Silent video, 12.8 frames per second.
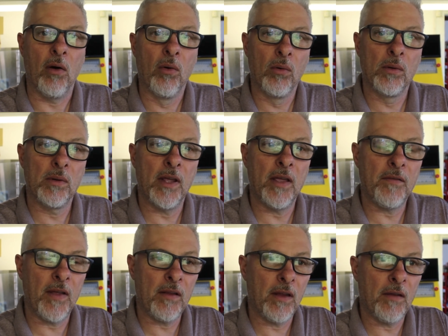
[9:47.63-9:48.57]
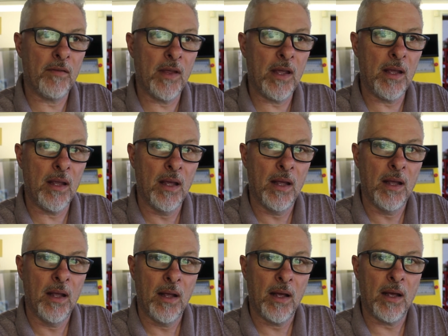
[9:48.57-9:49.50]
All if it if the
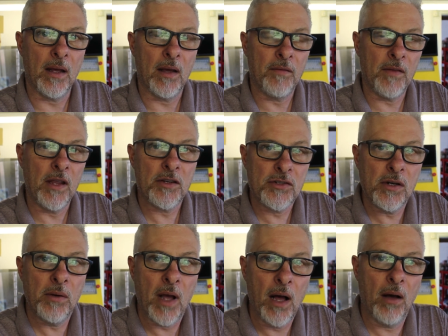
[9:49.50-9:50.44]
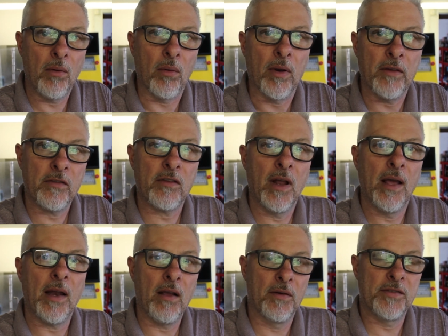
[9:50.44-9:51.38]
uh, if the extruder hole is
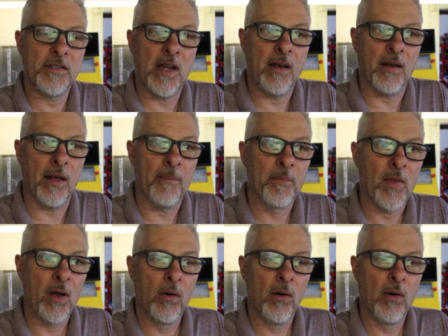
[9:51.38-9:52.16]
slightly off center,